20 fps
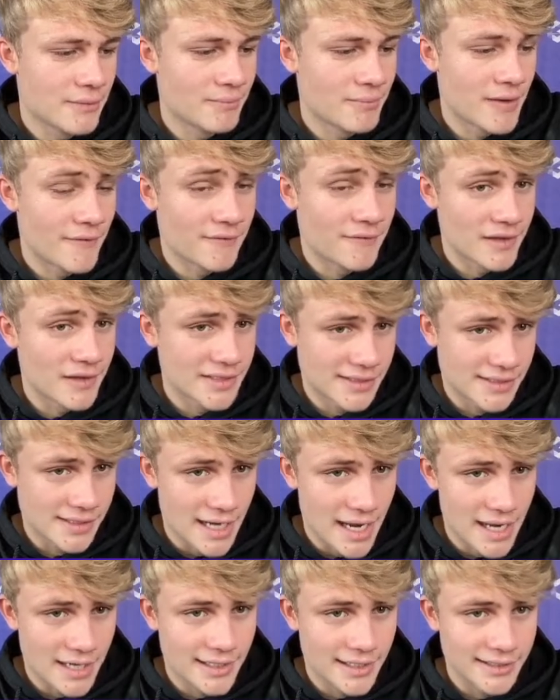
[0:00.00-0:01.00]
my funds
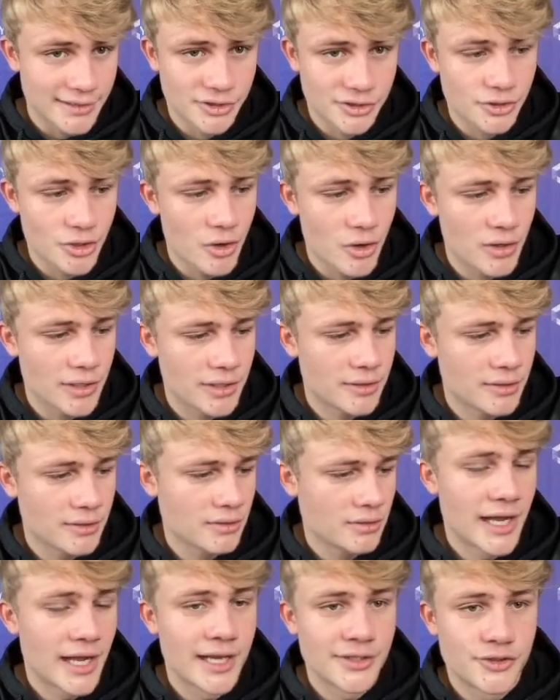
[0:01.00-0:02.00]
can get
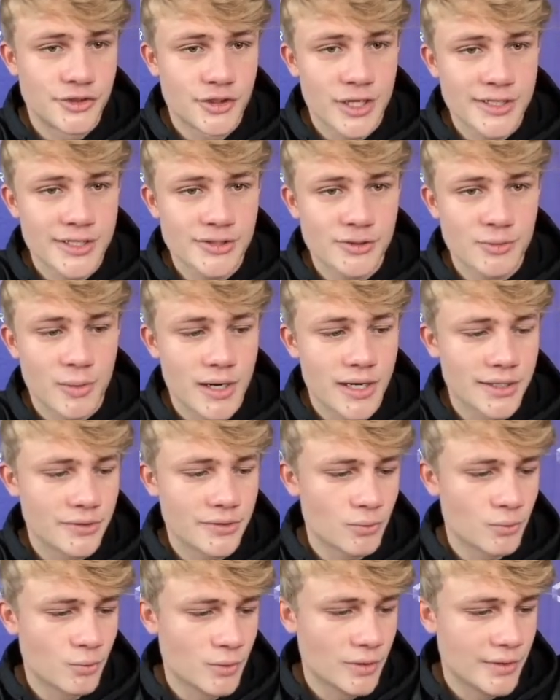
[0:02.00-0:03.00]
stolen, and Trust
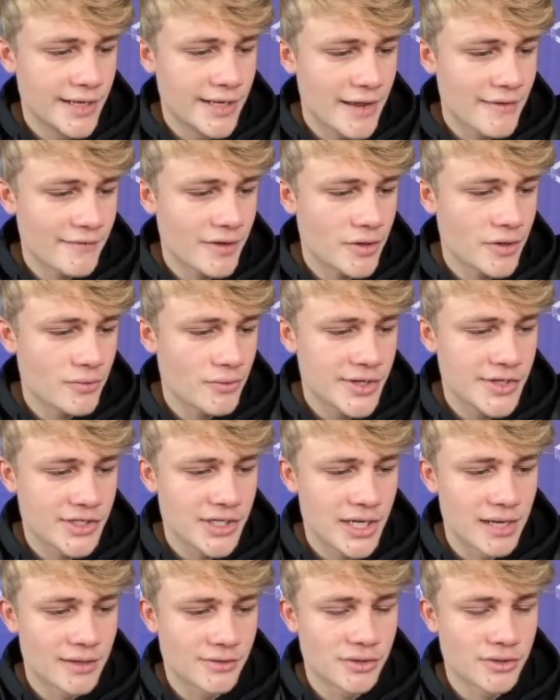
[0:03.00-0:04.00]
Wallet will never
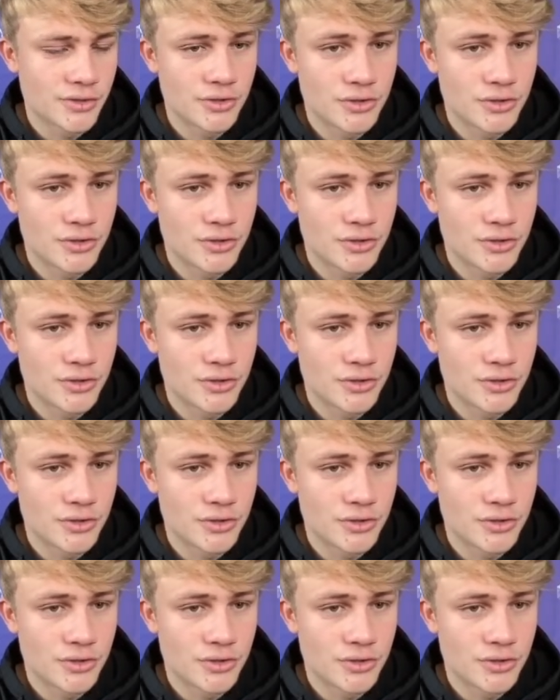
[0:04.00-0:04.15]
reach out